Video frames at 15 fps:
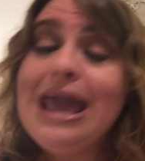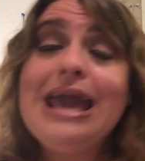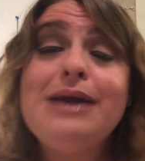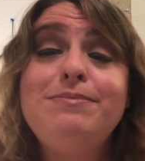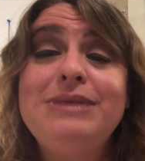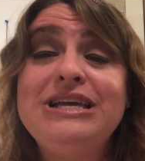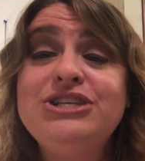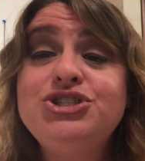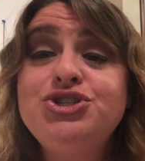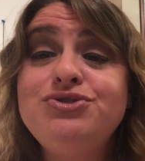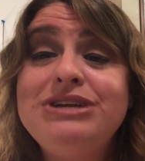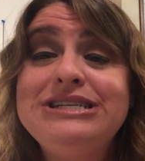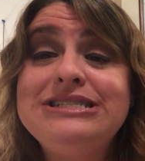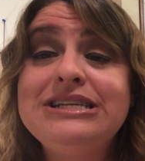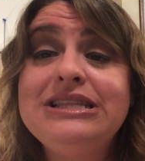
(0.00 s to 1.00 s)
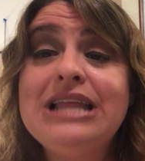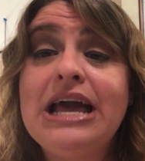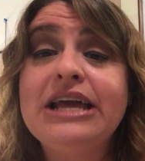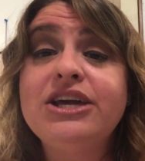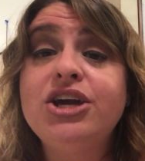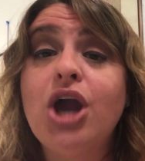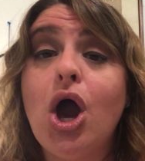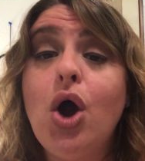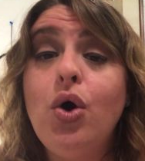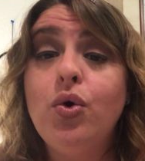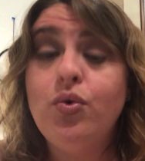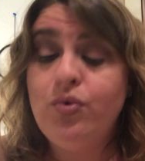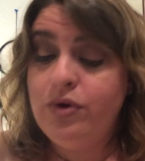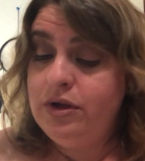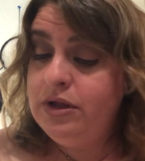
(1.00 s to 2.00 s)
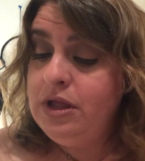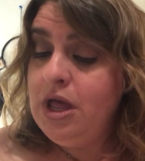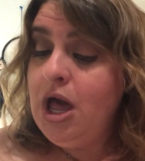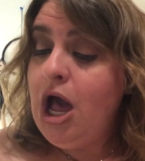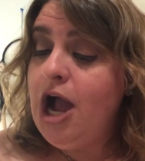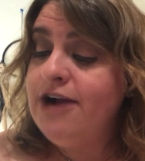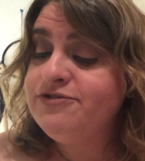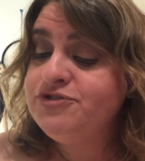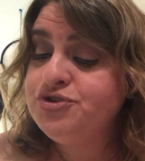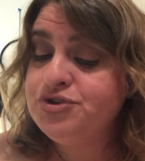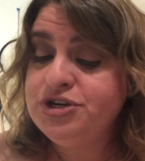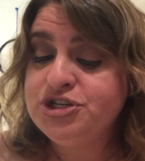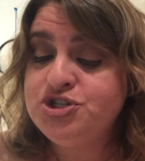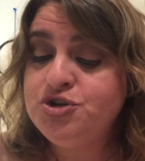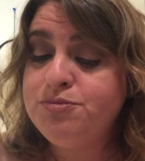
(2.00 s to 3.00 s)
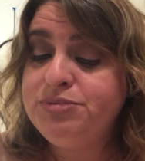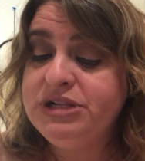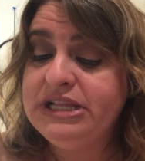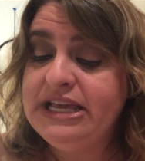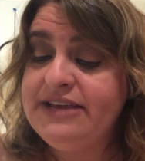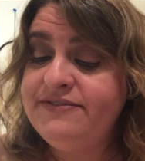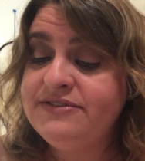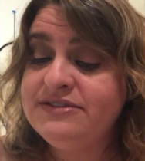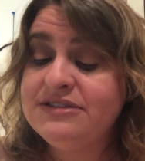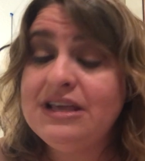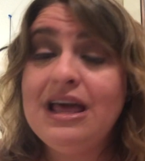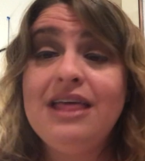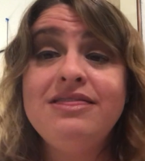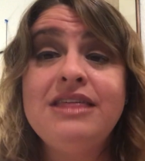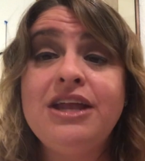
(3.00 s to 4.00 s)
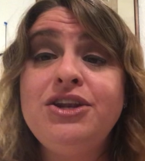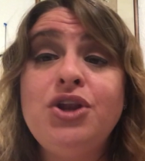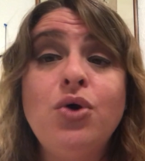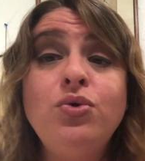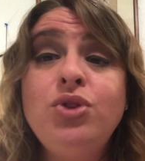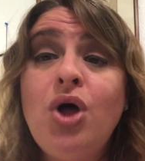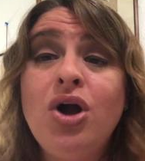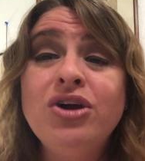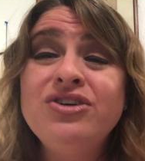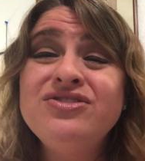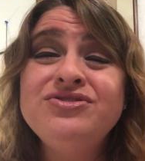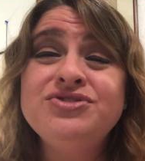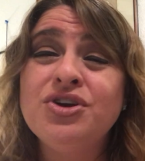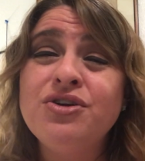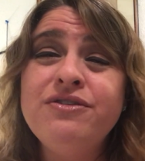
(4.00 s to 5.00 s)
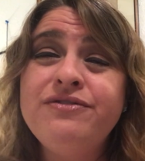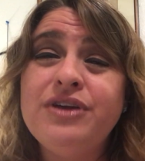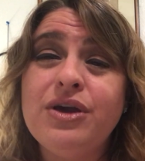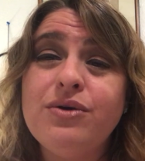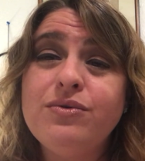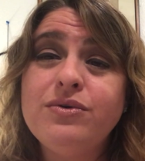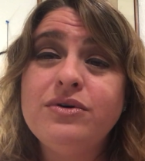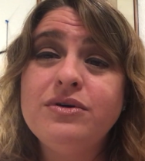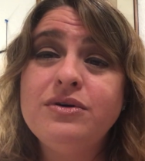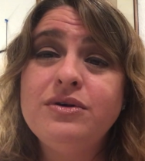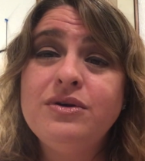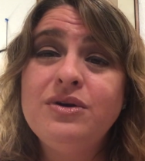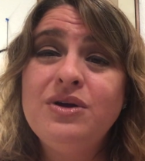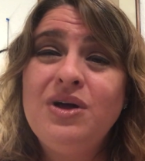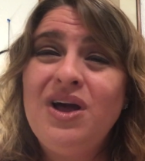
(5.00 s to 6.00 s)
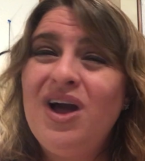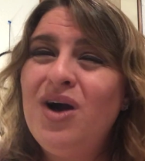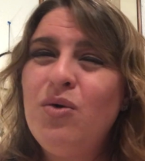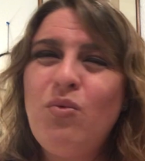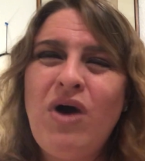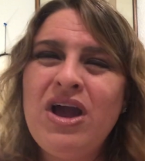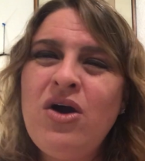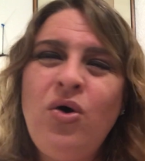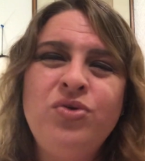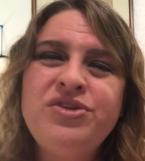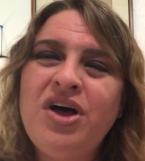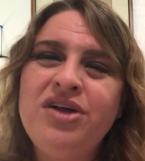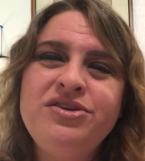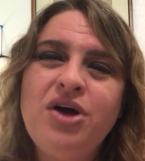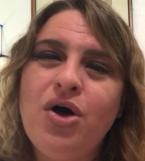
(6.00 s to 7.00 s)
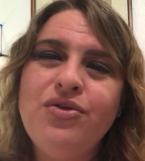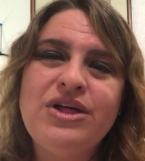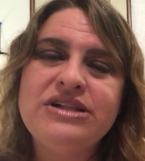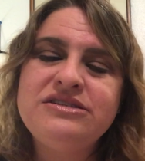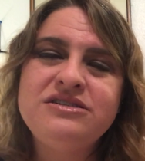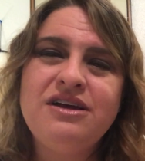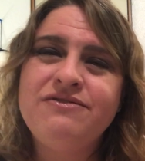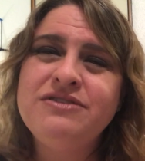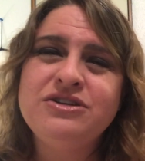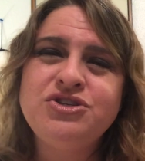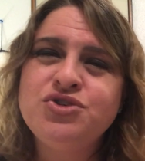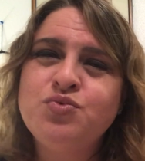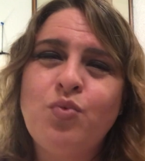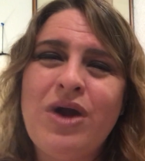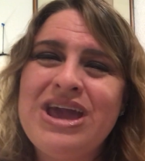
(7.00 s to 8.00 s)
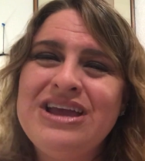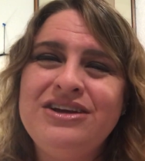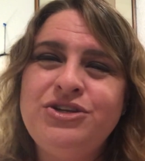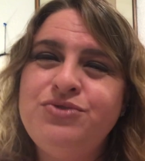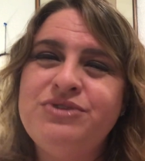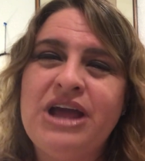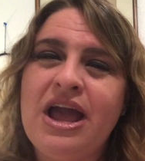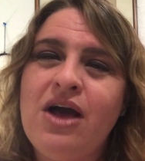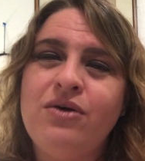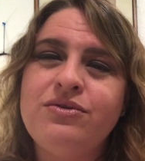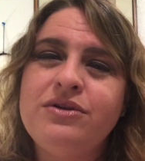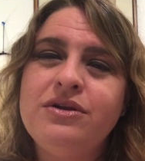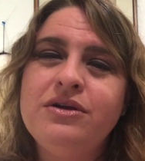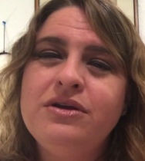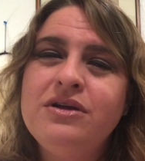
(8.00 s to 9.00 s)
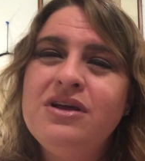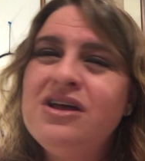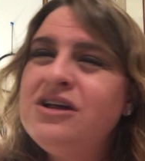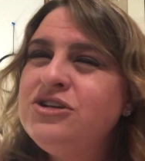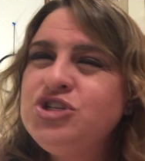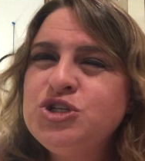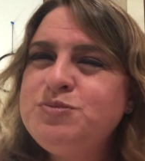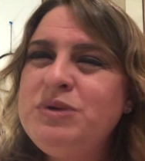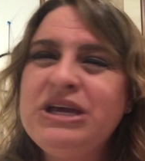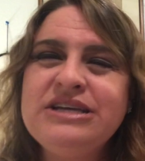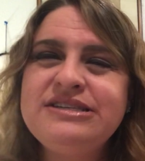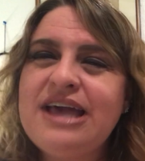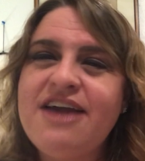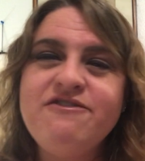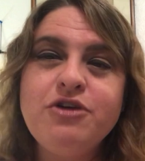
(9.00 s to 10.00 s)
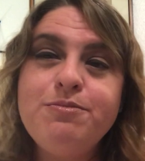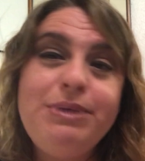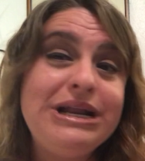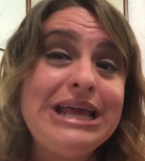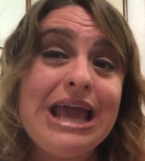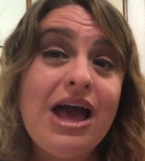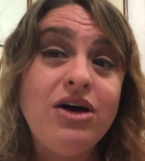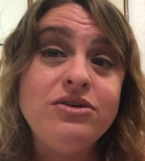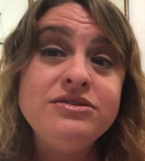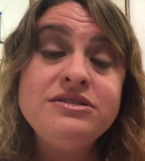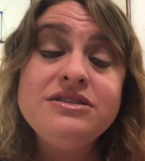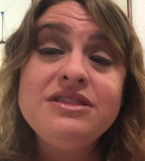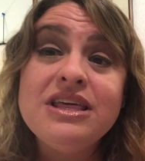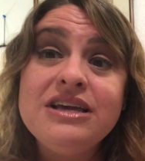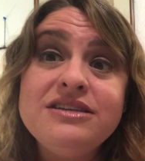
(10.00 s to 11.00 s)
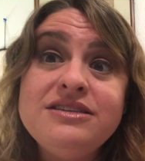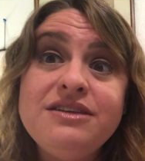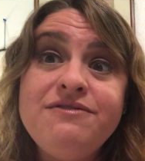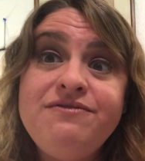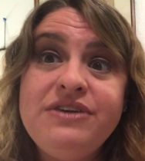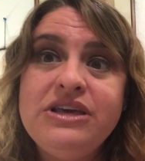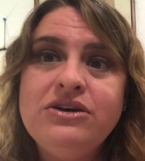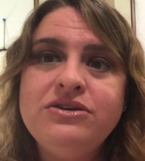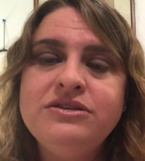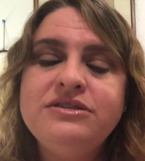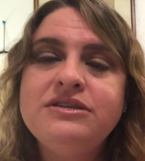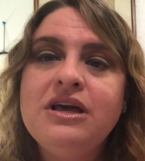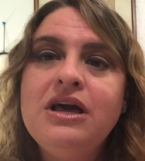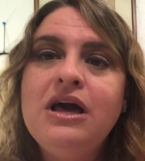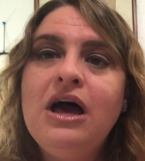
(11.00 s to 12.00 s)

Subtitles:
it means you need to let go of traditional beliefs that no longer serve you. Why hold on to all that stuff that's just weighing you down? Just because everybody else thinks and feels